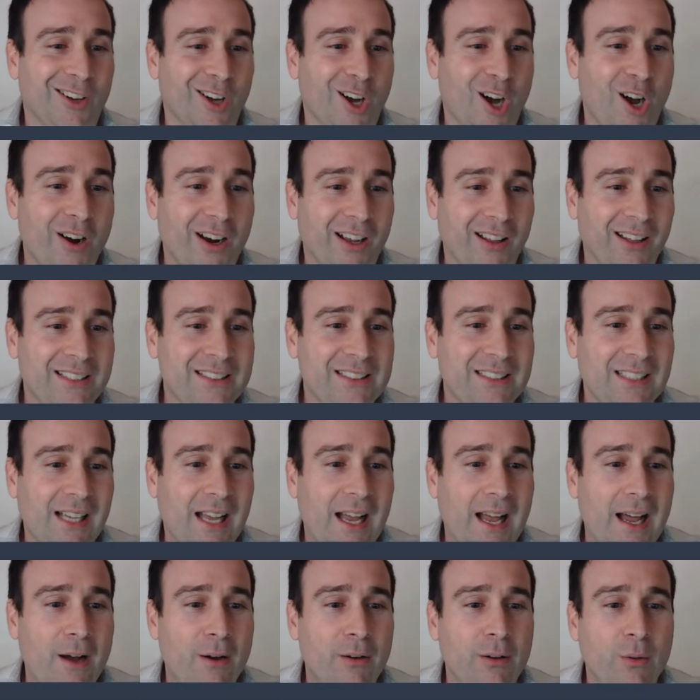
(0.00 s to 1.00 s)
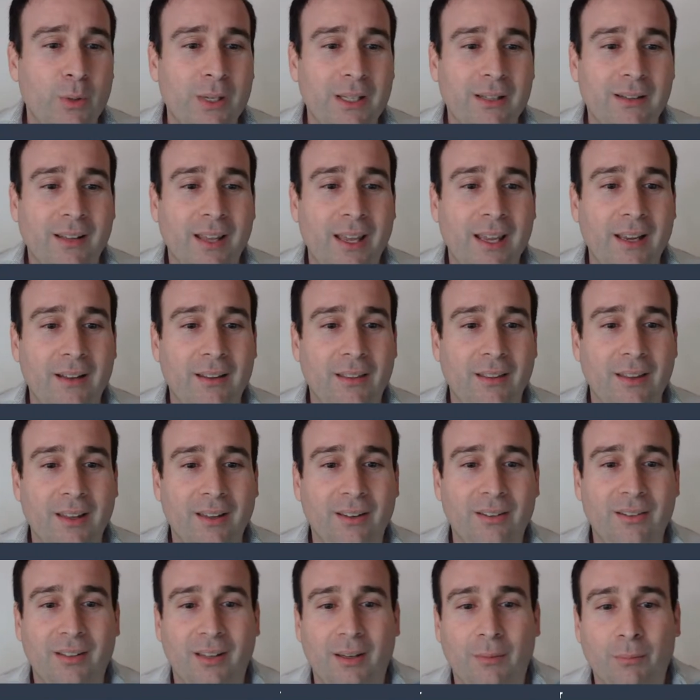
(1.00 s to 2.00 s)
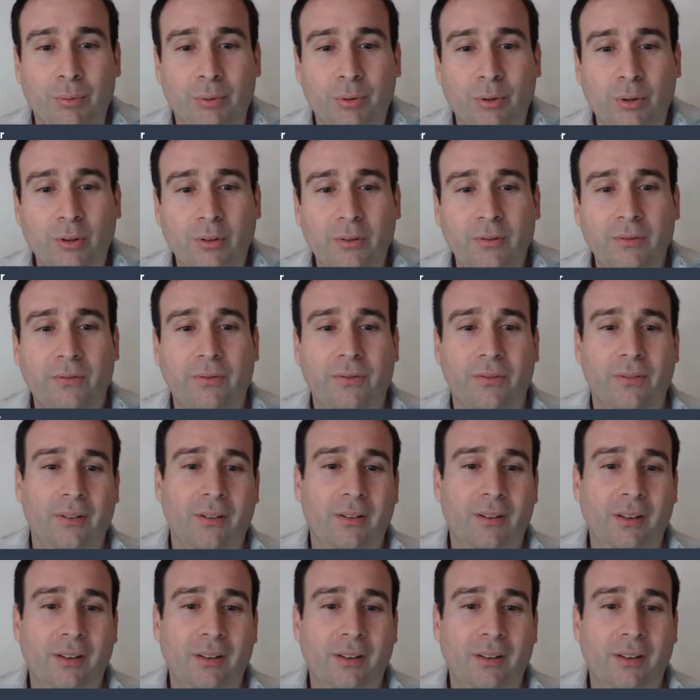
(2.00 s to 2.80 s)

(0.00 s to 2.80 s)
All right, let's see. How do we take this and prove